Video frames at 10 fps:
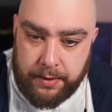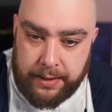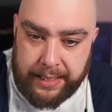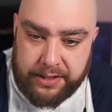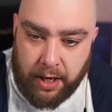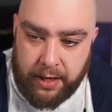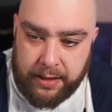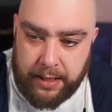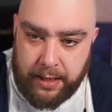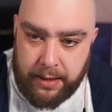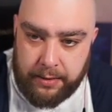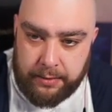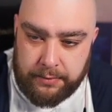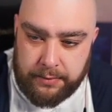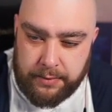He's got a,
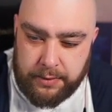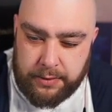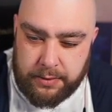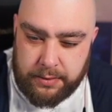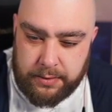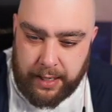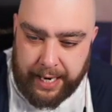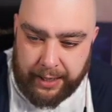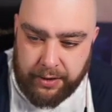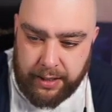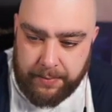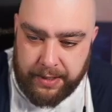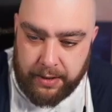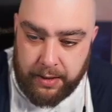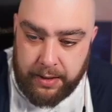uh, an icon in the middle.